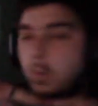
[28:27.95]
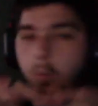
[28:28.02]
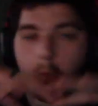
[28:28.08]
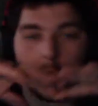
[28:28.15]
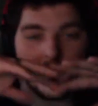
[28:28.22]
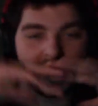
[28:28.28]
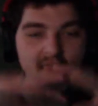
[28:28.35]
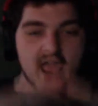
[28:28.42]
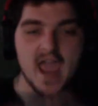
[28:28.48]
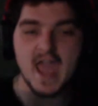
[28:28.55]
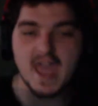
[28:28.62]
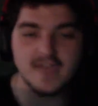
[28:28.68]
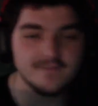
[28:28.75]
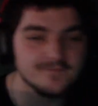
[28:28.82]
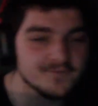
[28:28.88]

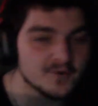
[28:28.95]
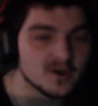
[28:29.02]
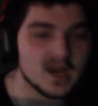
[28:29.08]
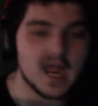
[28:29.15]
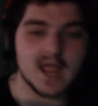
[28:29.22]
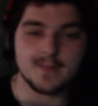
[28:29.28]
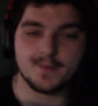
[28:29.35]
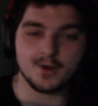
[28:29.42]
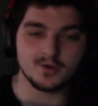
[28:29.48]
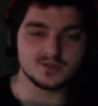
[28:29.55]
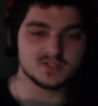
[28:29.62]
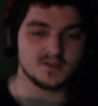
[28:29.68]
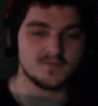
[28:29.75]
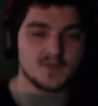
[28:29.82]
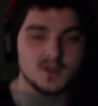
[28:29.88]
whenever I
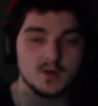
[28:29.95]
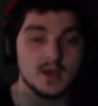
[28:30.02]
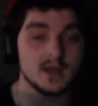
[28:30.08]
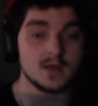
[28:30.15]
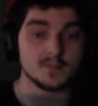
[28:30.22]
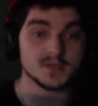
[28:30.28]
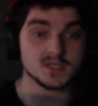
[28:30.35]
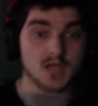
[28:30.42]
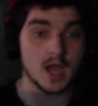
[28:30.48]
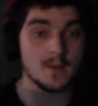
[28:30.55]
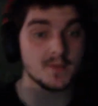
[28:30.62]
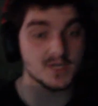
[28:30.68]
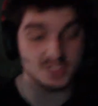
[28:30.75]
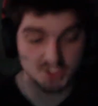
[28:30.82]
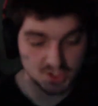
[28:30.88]
post a video, and I'm gonna I'm
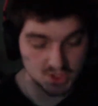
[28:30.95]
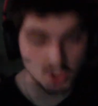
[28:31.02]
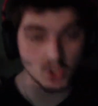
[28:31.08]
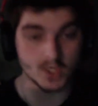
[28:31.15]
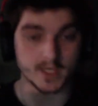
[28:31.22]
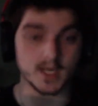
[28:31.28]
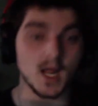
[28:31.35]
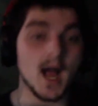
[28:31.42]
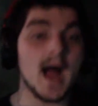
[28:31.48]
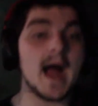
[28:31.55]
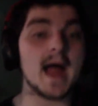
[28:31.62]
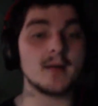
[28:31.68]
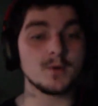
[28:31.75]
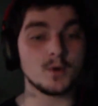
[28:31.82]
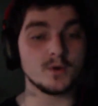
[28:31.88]
gonna start it.
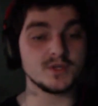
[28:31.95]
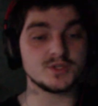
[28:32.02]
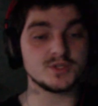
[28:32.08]
I'm going to